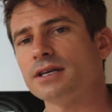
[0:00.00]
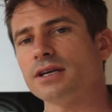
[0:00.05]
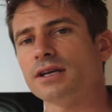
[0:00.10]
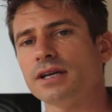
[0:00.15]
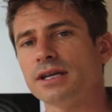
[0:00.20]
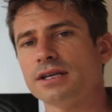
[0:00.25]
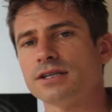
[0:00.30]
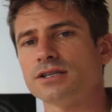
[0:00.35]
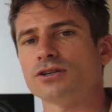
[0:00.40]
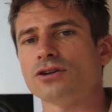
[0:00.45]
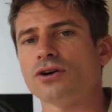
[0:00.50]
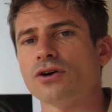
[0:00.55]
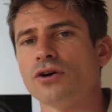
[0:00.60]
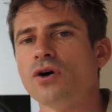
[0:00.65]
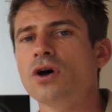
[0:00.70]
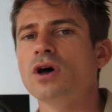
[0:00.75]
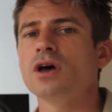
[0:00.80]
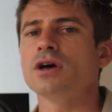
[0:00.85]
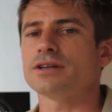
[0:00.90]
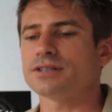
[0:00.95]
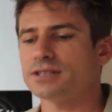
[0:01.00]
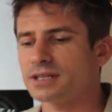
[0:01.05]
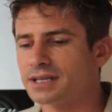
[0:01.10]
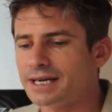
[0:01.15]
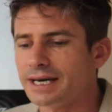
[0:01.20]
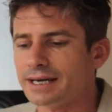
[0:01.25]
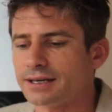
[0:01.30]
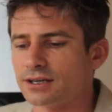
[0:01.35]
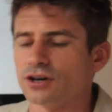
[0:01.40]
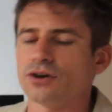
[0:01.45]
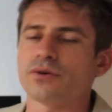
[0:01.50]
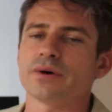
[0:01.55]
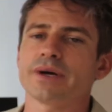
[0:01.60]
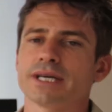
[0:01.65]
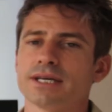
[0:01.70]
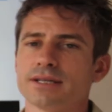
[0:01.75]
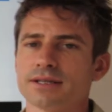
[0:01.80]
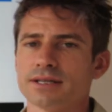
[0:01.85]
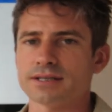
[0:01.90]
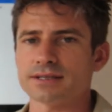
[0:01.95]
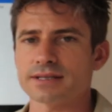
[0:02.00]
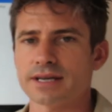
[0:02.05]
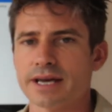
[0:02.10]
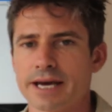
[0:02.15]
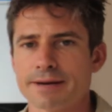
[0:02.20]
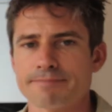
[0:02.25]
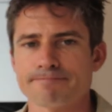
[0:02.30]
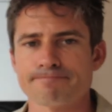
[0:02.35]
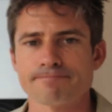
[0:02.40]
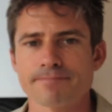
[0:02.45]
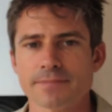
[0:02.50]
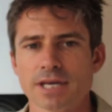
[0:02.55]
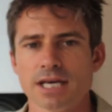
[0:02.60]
that you need to know to get going in this game.